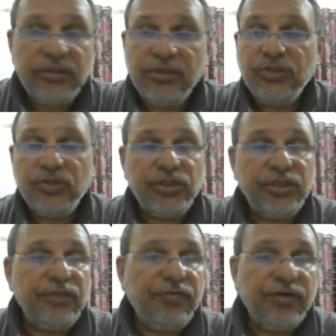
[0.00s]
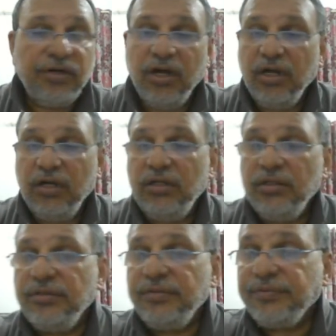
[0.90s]
Use a different color.
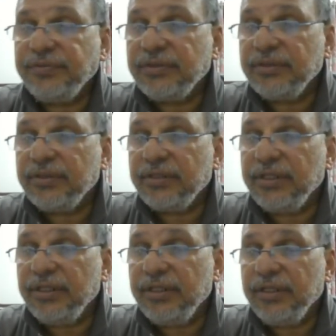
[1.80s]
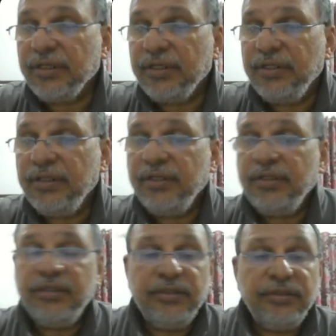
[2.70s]
Okay.
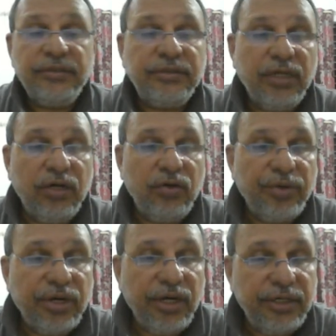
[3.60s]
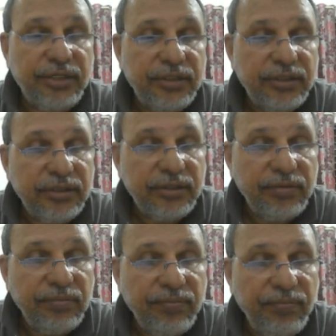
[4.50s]
So we write
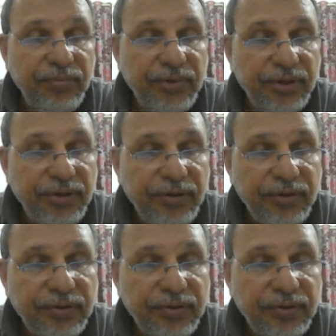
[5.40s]
B.